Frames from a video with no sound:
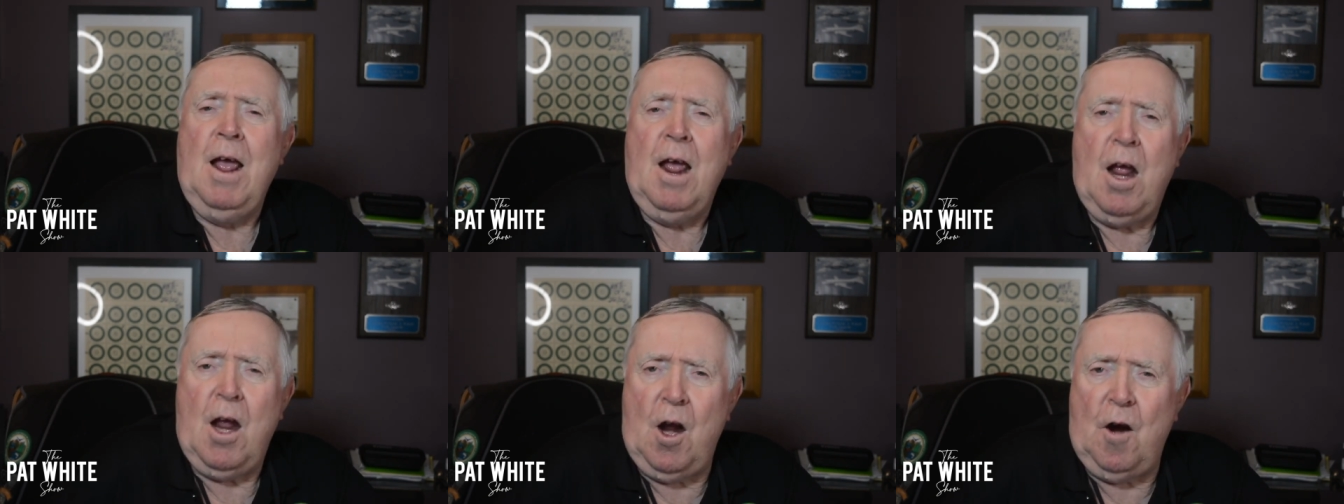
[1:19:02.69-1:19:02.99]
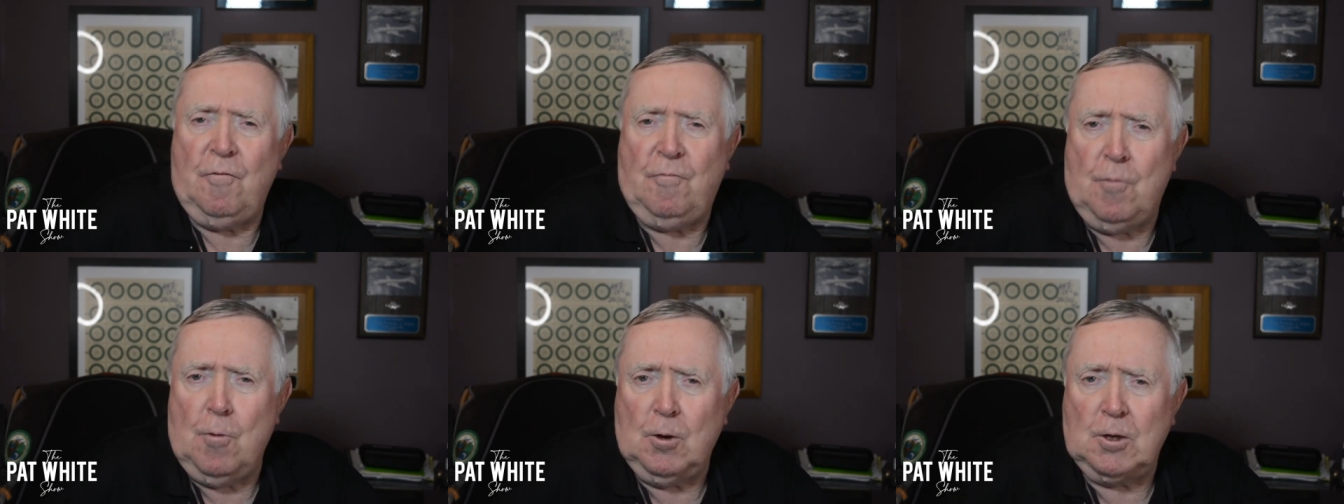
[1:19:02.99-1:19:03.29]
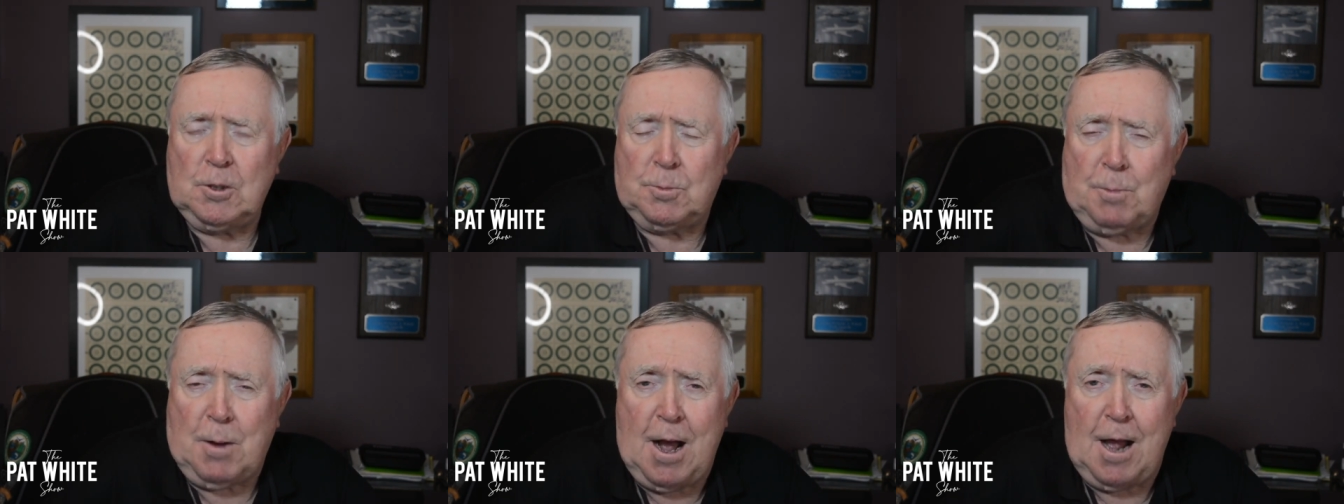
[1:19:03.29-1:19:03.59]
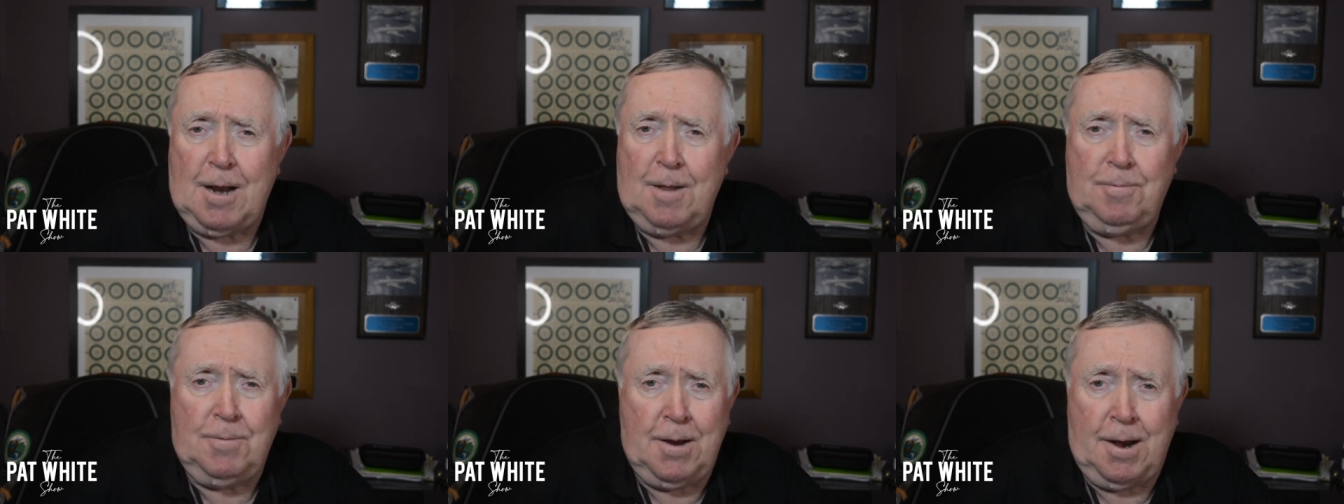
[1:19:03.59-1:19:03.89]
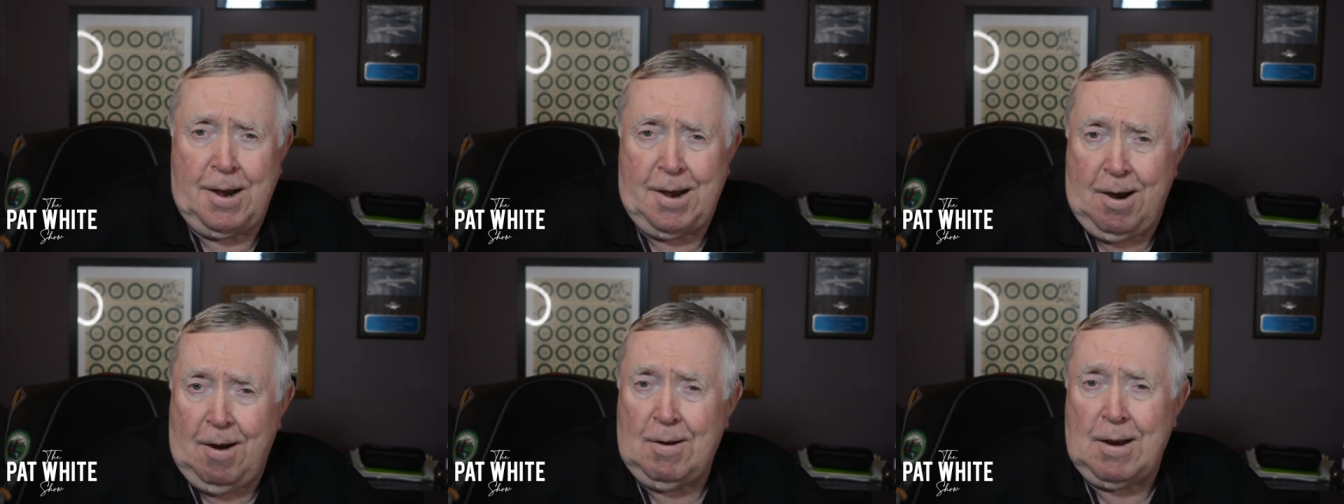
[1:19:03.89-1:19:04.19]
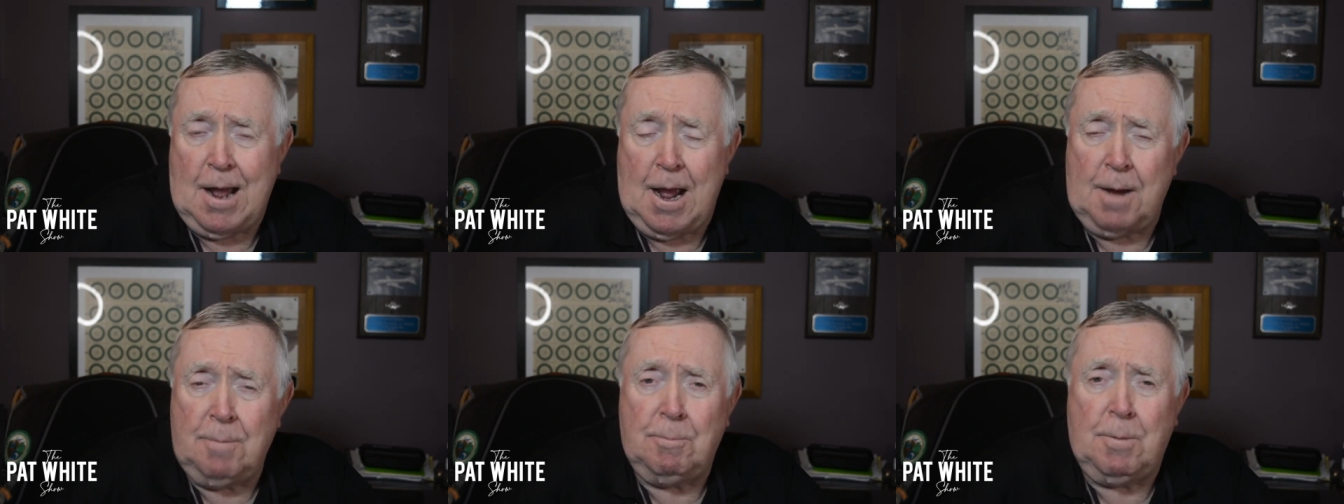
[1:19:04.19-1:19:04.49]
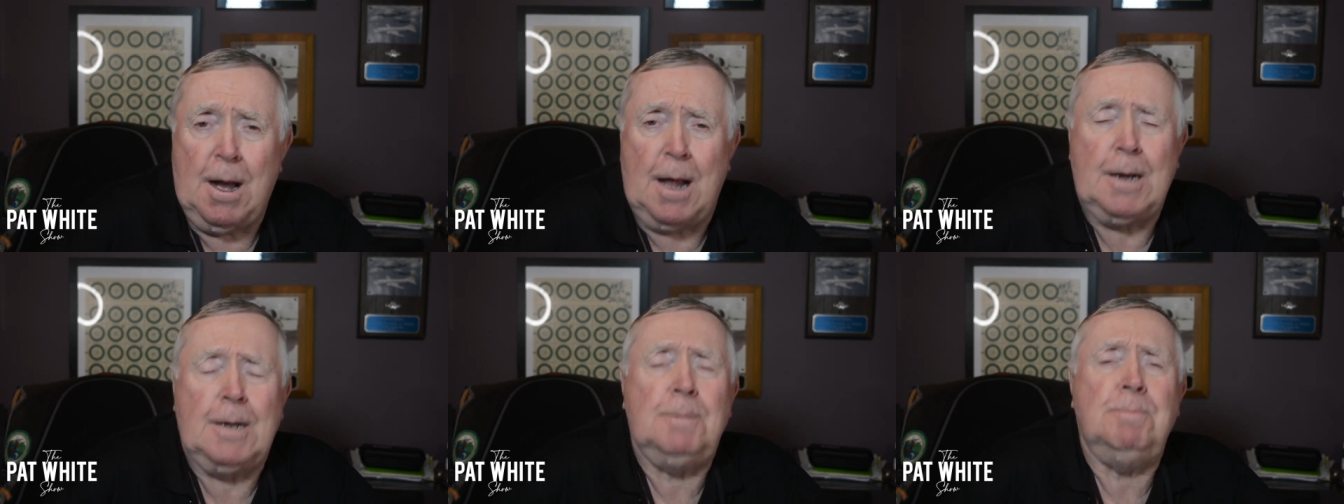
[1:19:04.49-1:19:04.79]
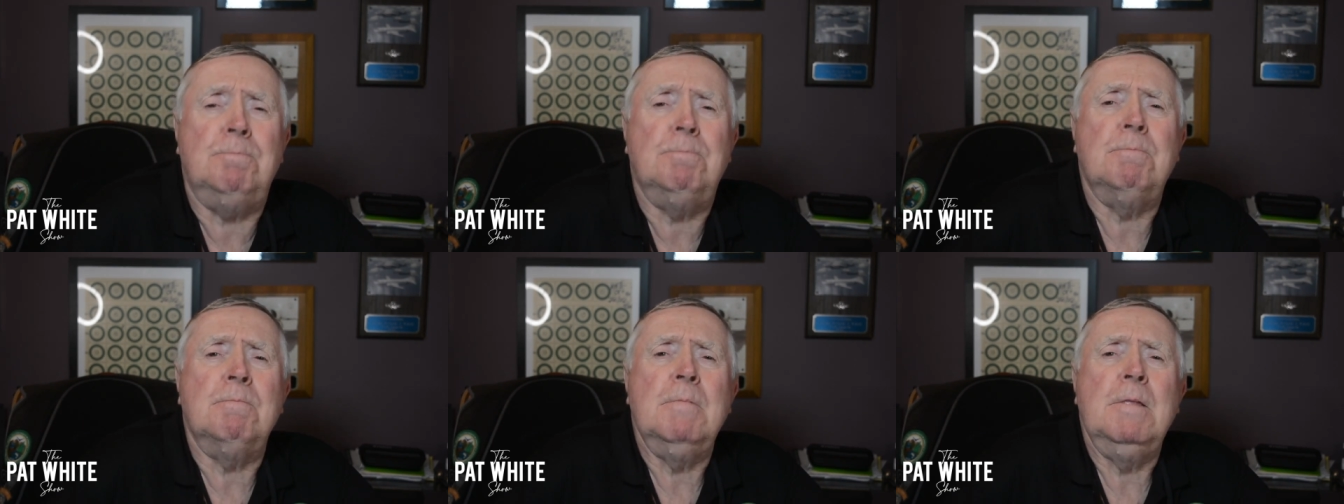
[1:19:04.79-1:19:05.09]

Air Force pilot and an airline pilot.